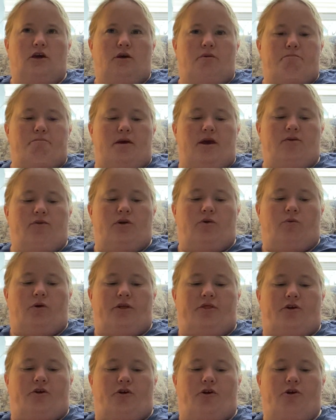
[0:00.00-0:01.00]

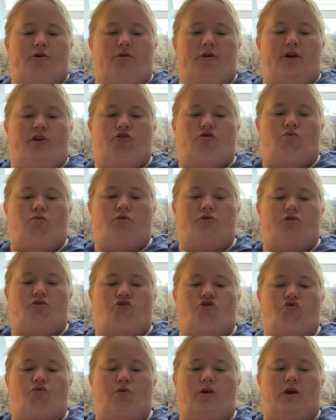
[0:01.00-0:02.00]
Merryweather hurried toward the
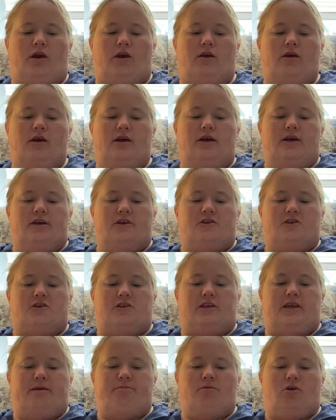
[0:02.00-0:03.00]
tree,
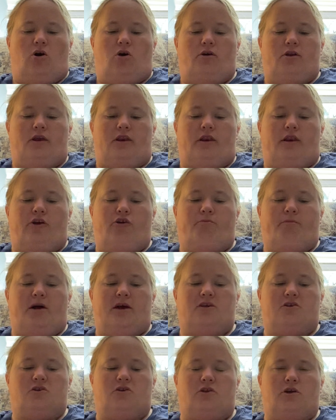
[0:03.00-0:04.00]
stepped on a
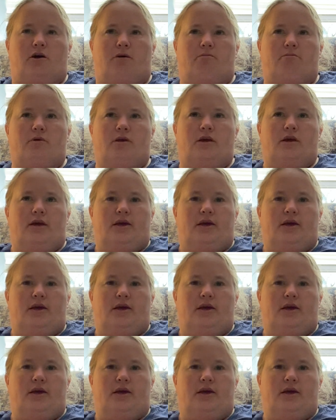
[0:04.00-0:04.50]
nearby stump,